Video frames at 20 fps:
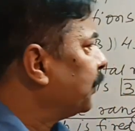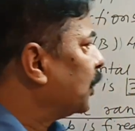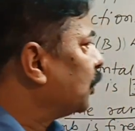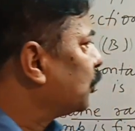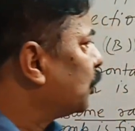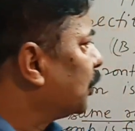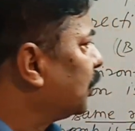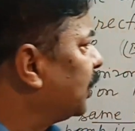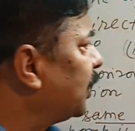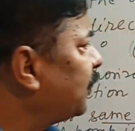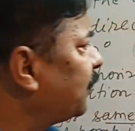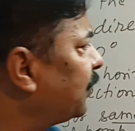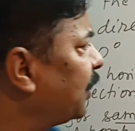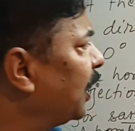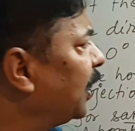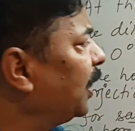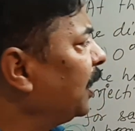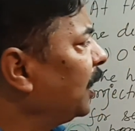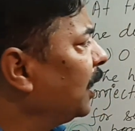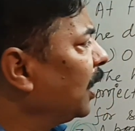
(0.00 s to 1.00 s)
So this
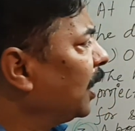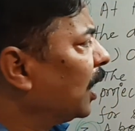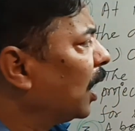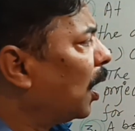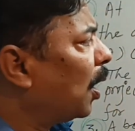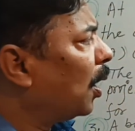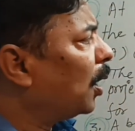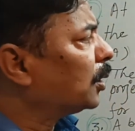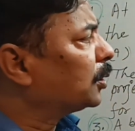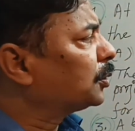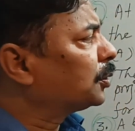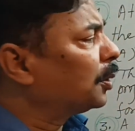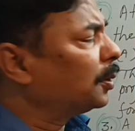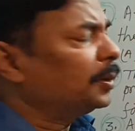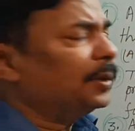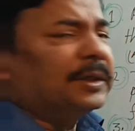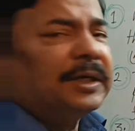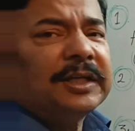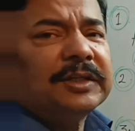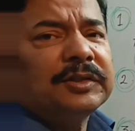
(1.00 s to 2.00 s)
thing
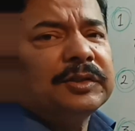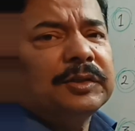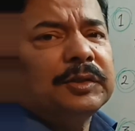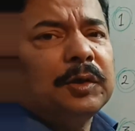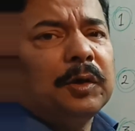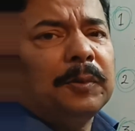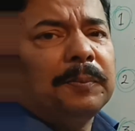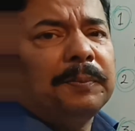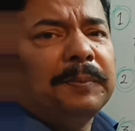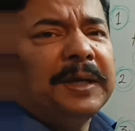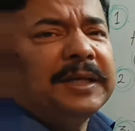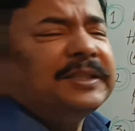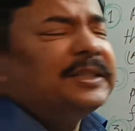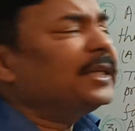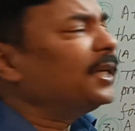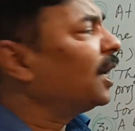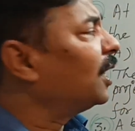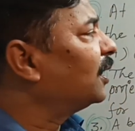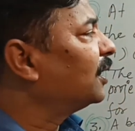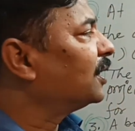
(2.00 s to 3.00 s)
also tests your
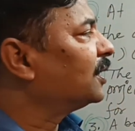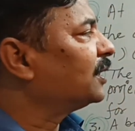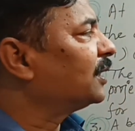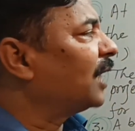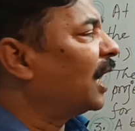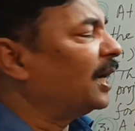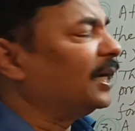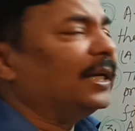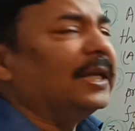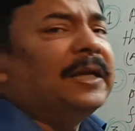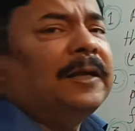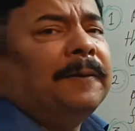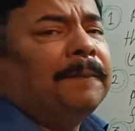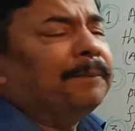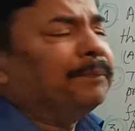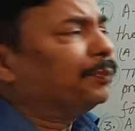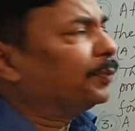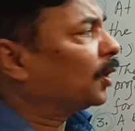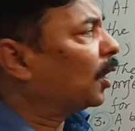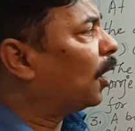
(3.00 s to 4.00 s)
basic
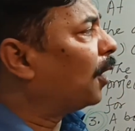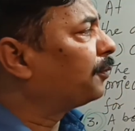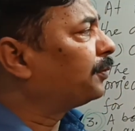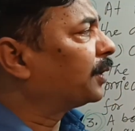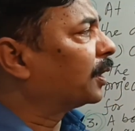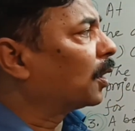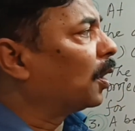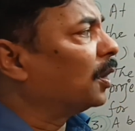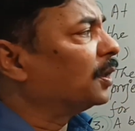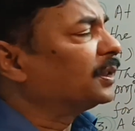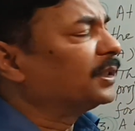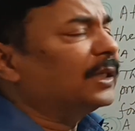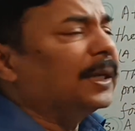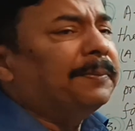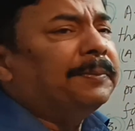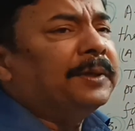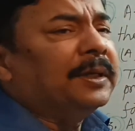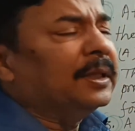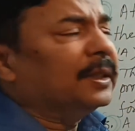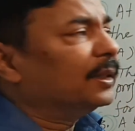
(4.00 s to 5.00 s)
understanding of the
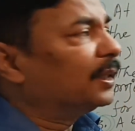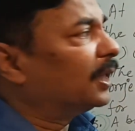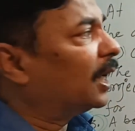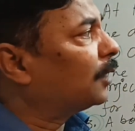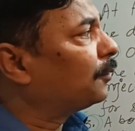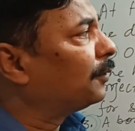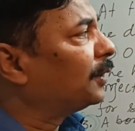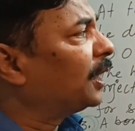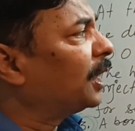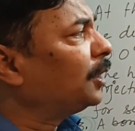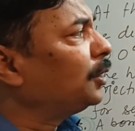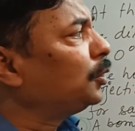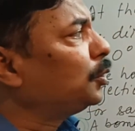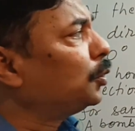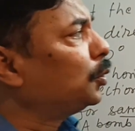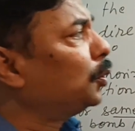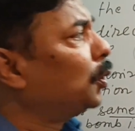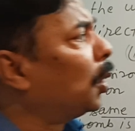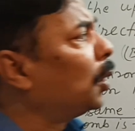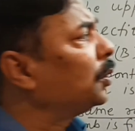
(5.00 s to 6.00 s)
concept, that whether you
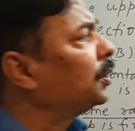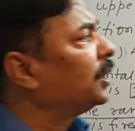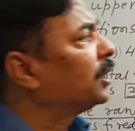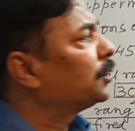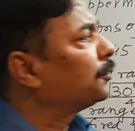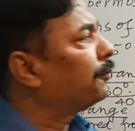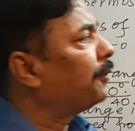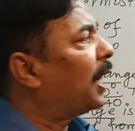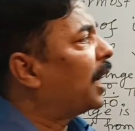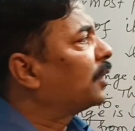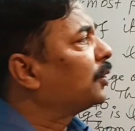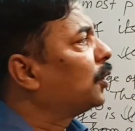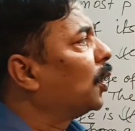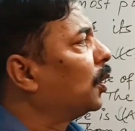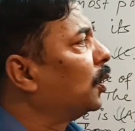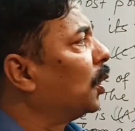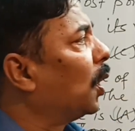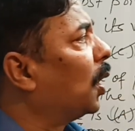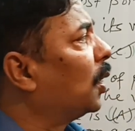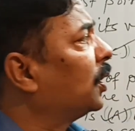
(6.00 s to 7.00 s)
know this fact
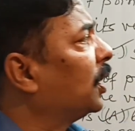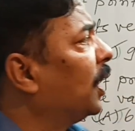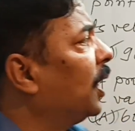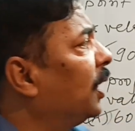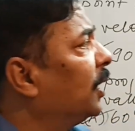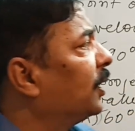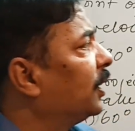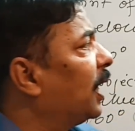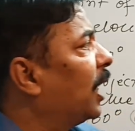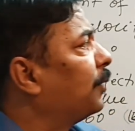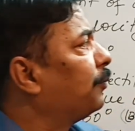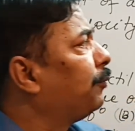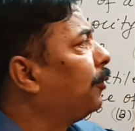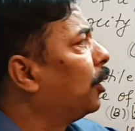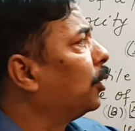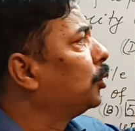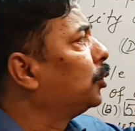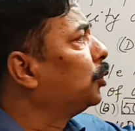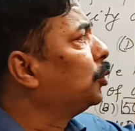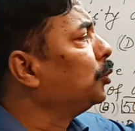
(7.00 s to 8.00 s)
or not, that
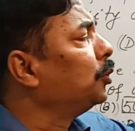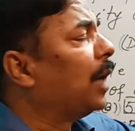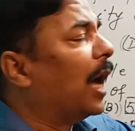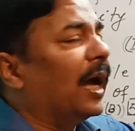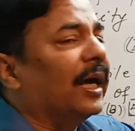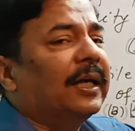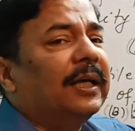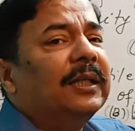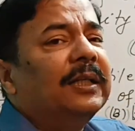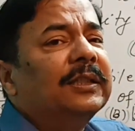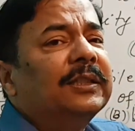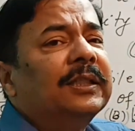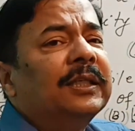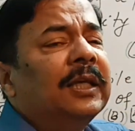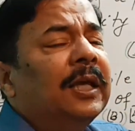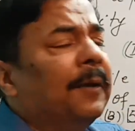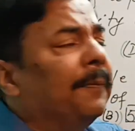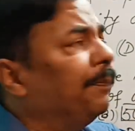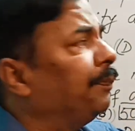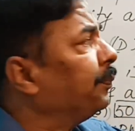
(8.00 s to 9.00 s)
for two
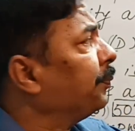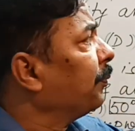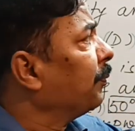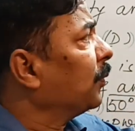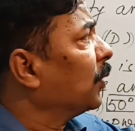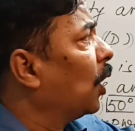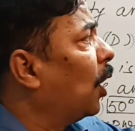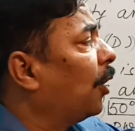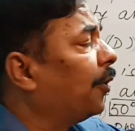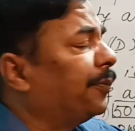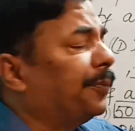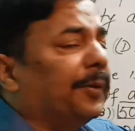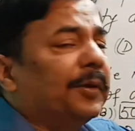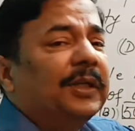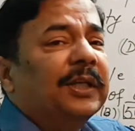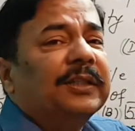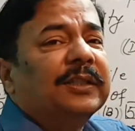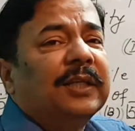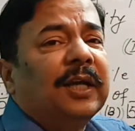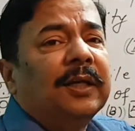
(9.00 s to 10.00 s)
angles of
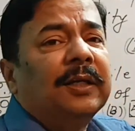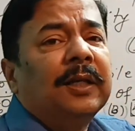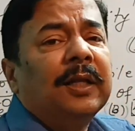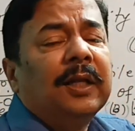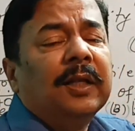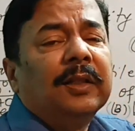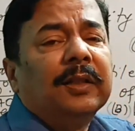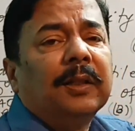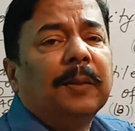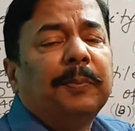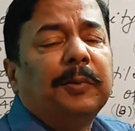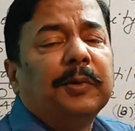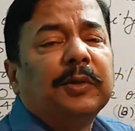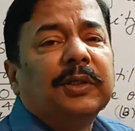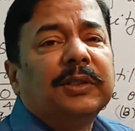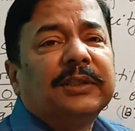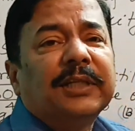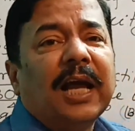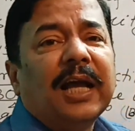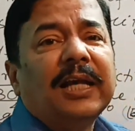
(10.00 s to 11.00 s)
projection the
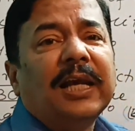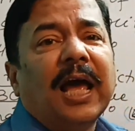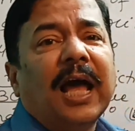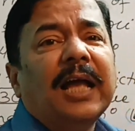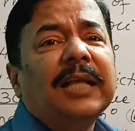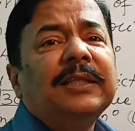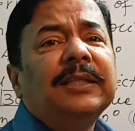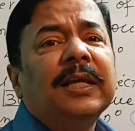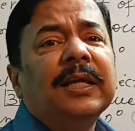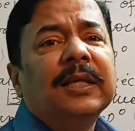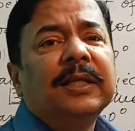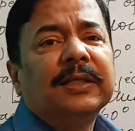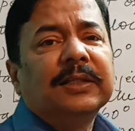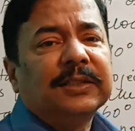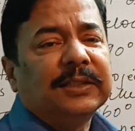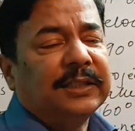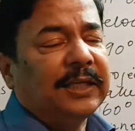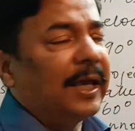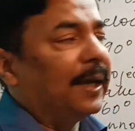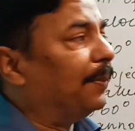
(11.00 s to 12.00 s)
projectile has
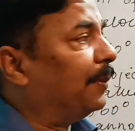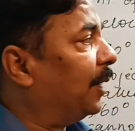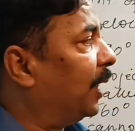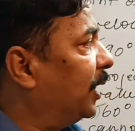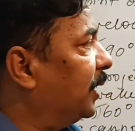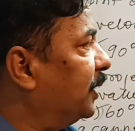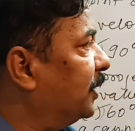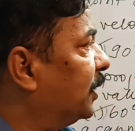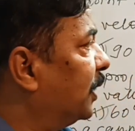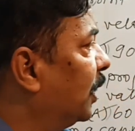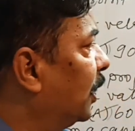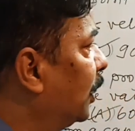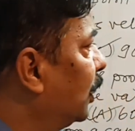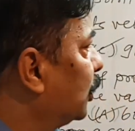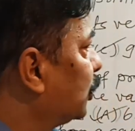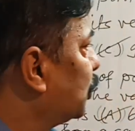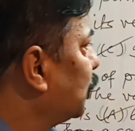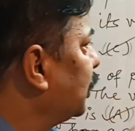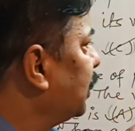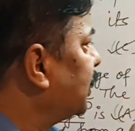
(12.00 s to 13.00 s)
same range.
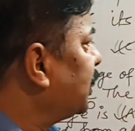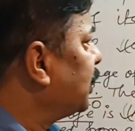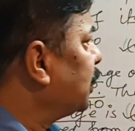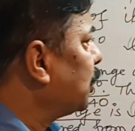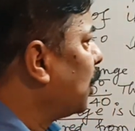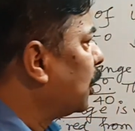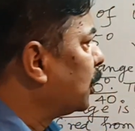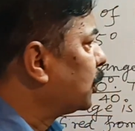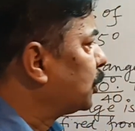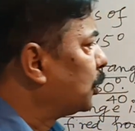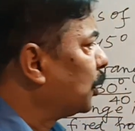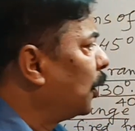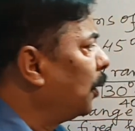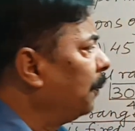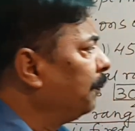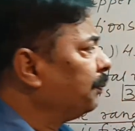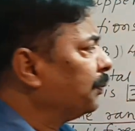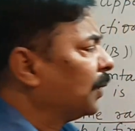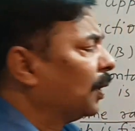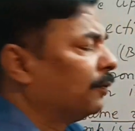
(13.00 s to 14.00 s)
So this is
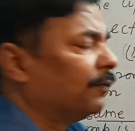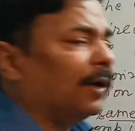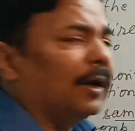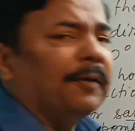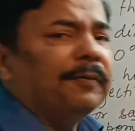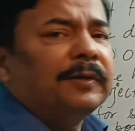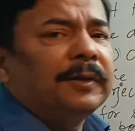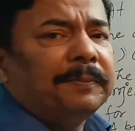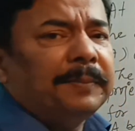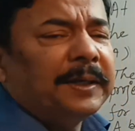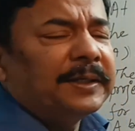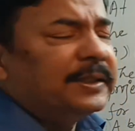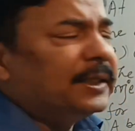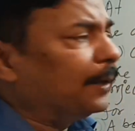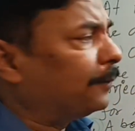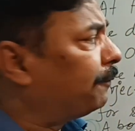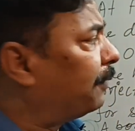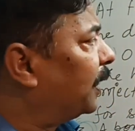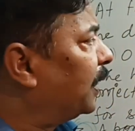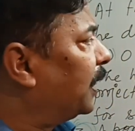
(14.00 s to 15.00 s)
also one of the
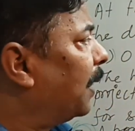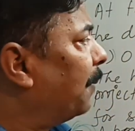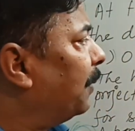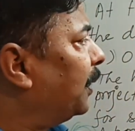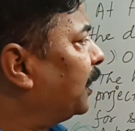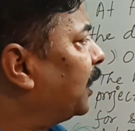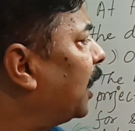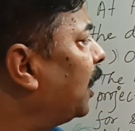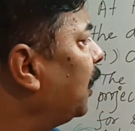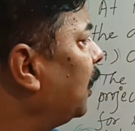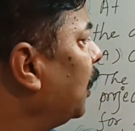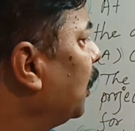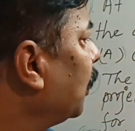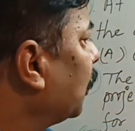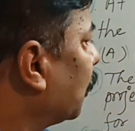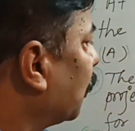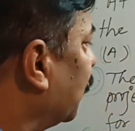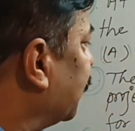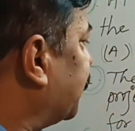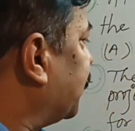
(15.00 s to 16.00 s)
basic fundamental
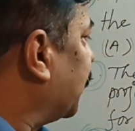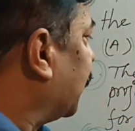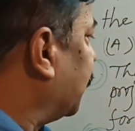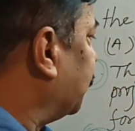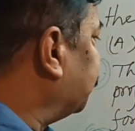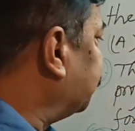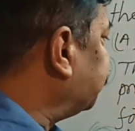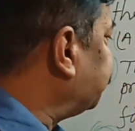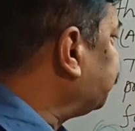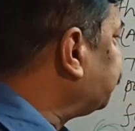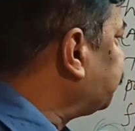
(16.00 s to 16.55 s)
question.